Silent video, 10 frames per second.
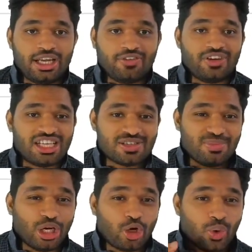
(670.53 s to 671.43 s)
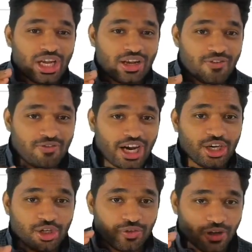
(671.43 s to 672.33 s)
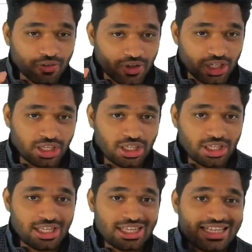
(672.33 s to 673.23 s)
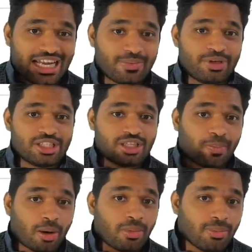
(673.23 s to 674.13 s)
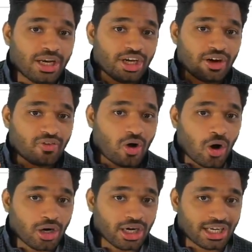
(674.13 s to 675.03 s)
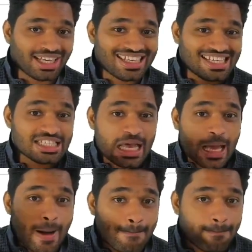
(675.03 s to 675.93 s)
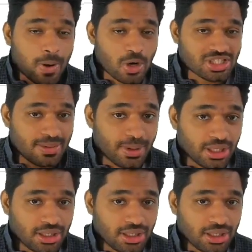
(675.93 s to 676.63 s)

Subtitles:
If it is between 5 to 50, that means the probability of occurring is possible,